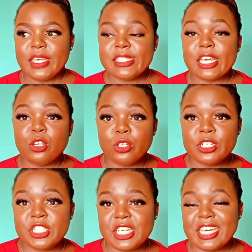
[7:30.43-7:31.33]

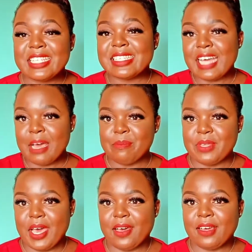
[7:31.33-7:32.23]
technology in
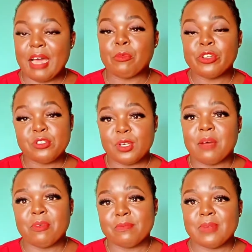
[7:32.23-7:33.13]
Zambia, I'm going to talk
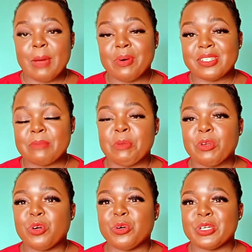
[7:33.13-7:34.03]
about Zambia
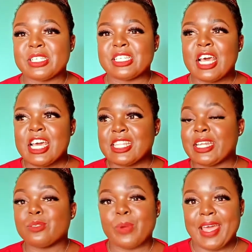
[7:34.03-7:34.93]
because that
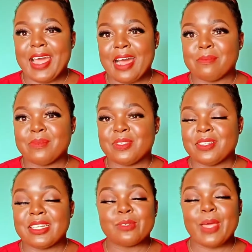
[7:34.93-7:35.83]
is where I am,
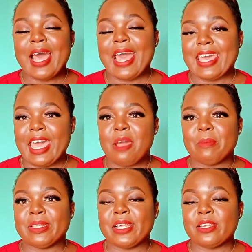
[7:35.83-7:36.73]
that is where I
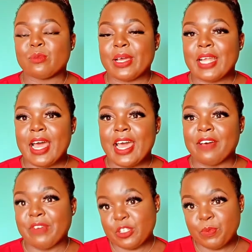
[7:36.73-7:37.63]
am, and that is what I
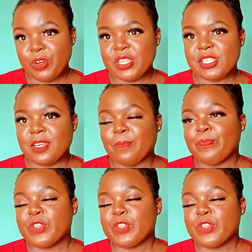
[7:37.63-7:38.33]
have experienced in.